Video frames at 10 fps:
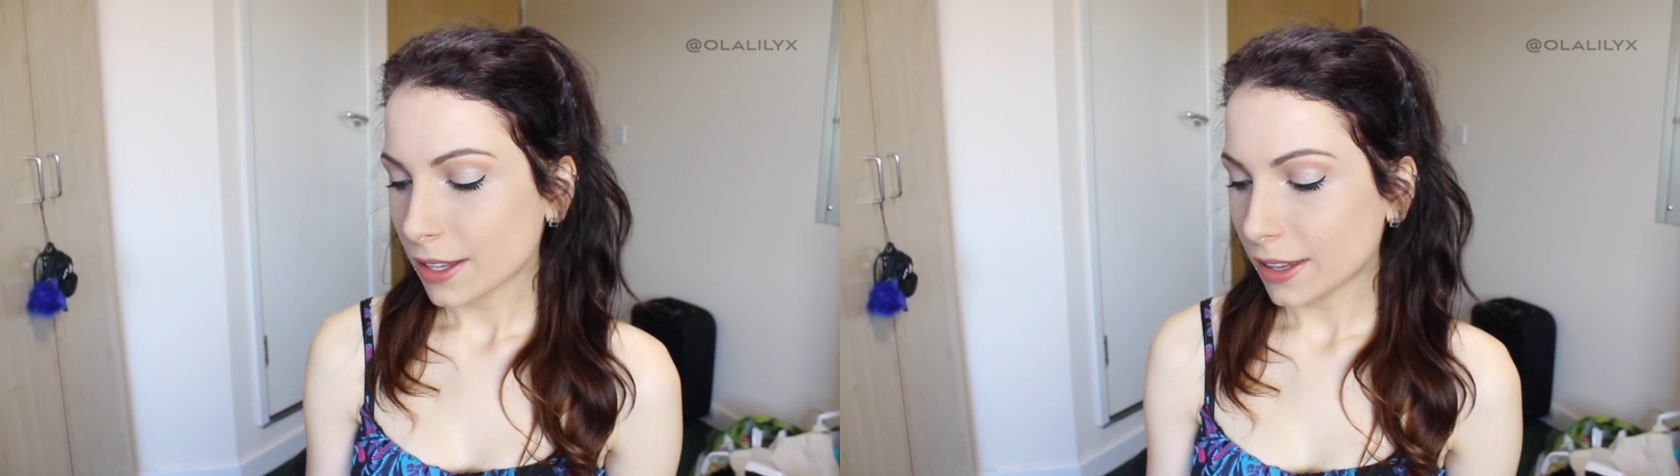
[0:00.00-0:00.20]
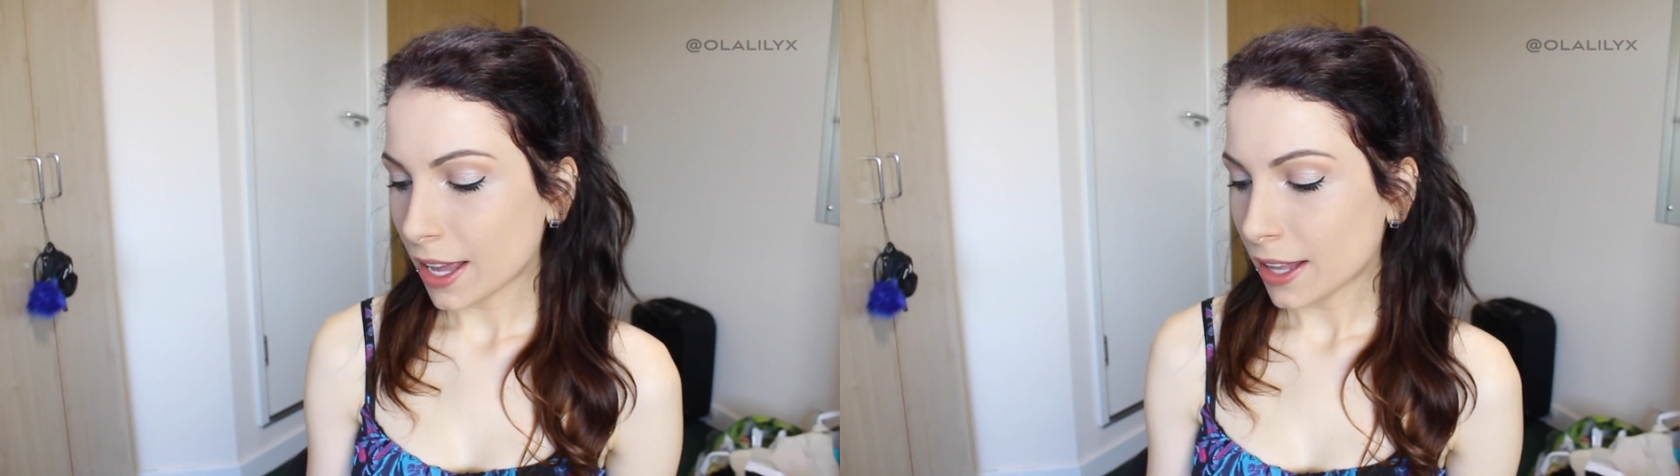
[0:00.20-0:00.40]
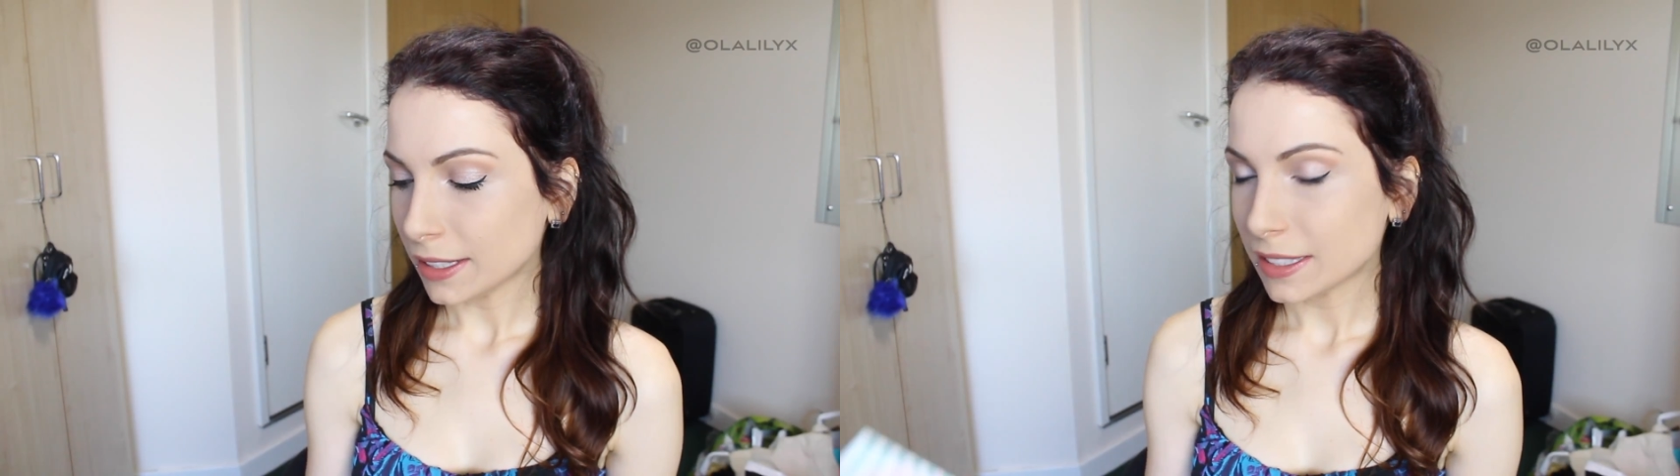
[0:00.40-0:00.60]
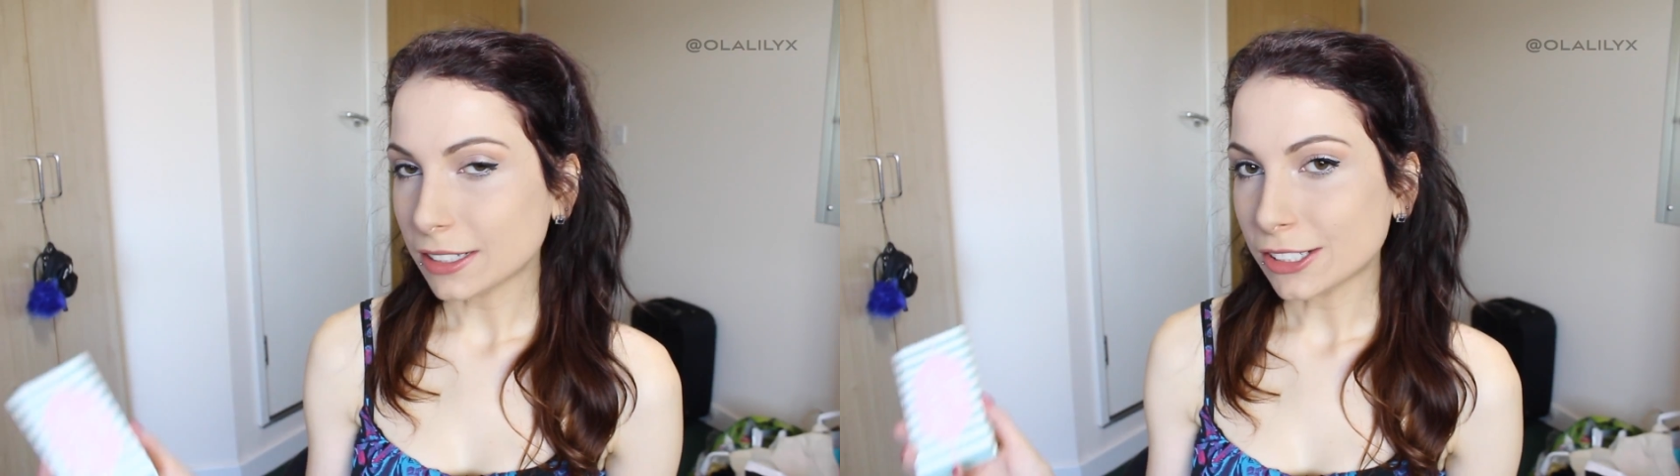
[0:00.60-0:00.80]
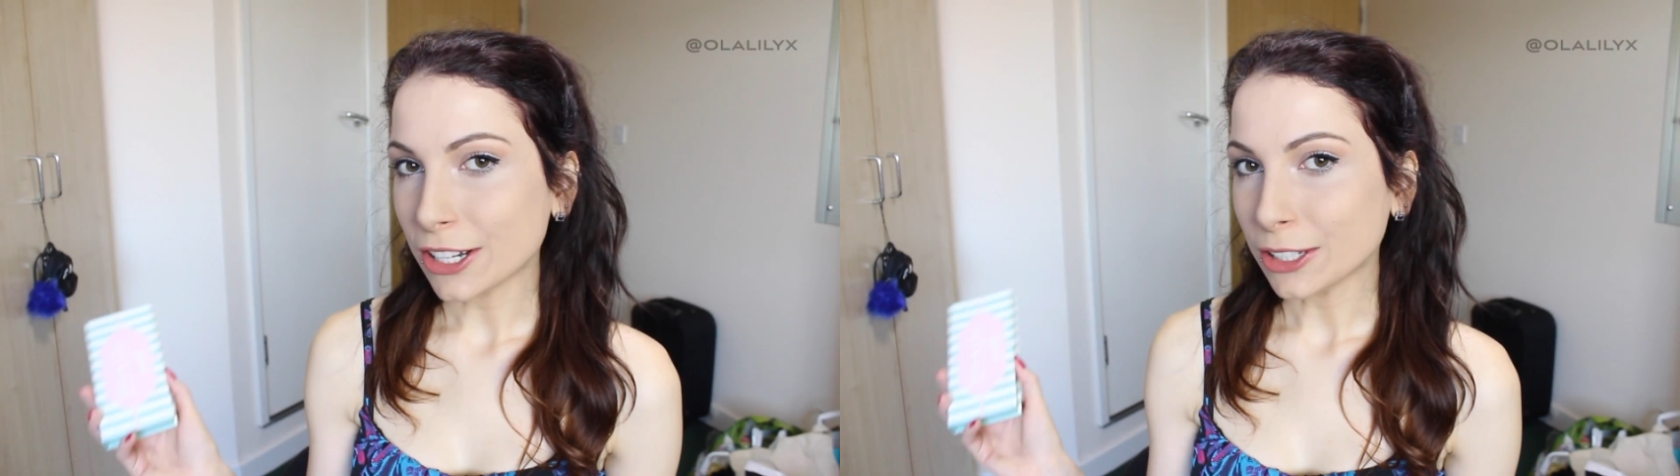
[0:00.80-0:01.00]
then it's
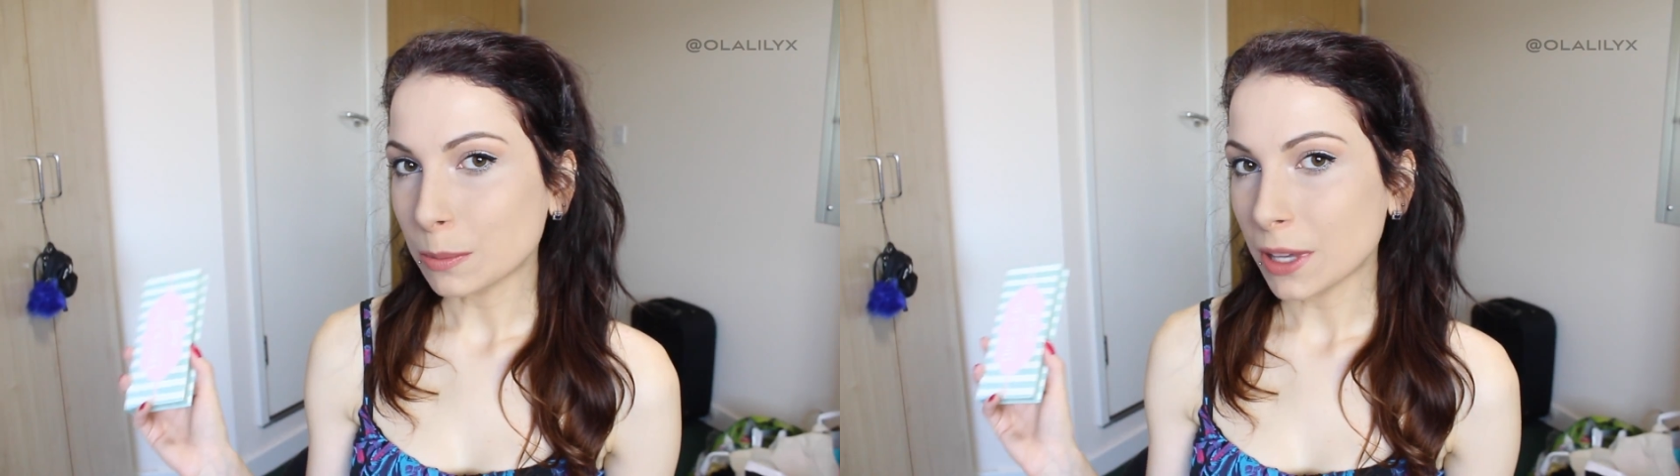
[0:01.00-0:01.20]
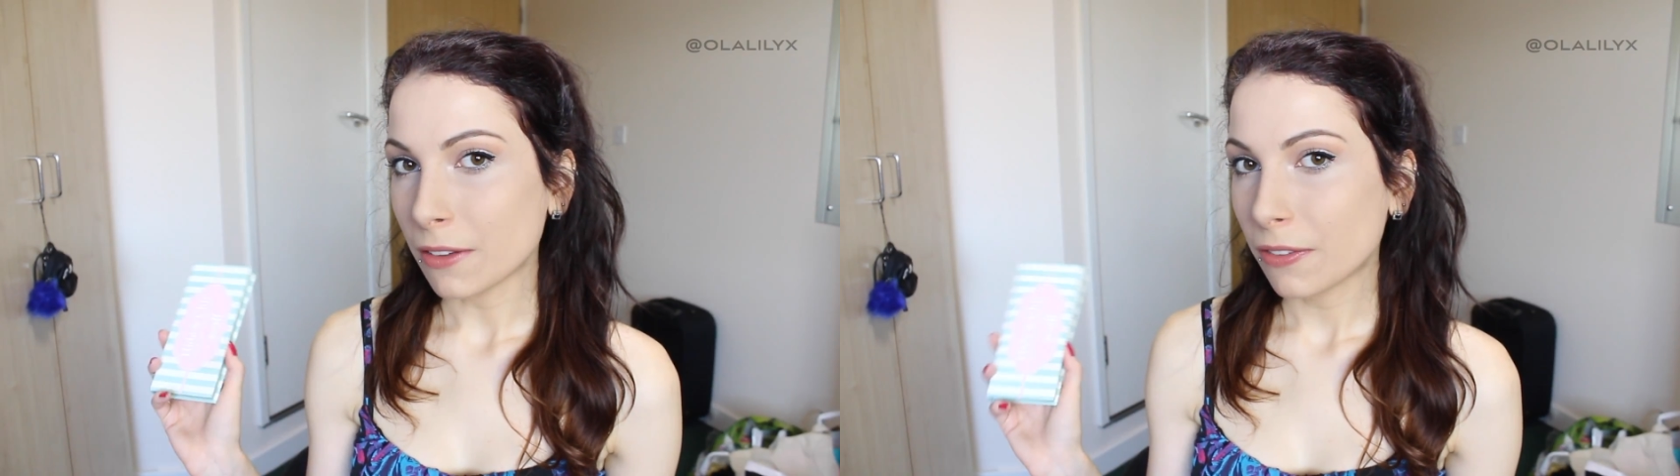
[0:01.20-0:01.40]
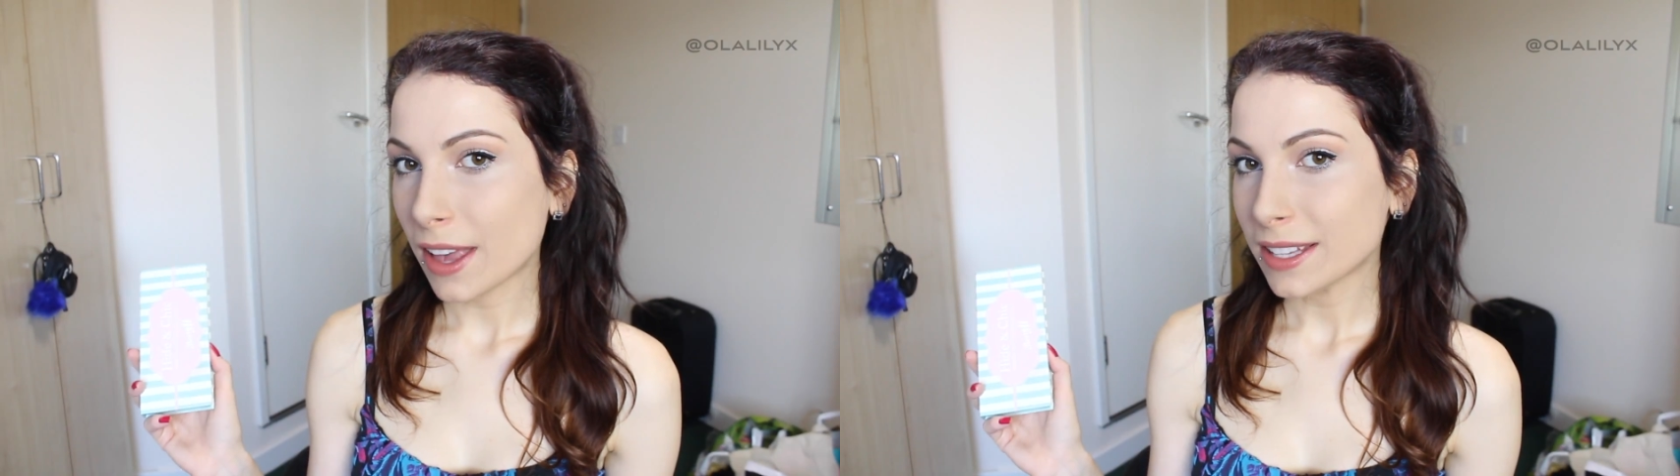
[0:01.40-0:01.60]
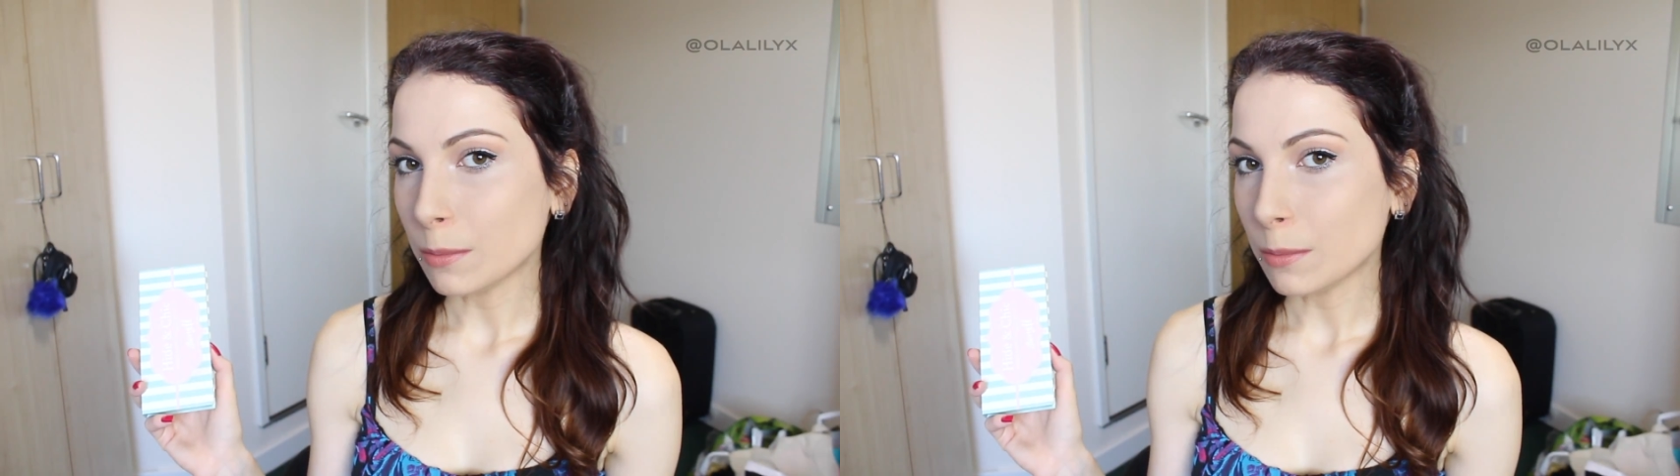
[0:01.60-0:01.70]
still going to be a first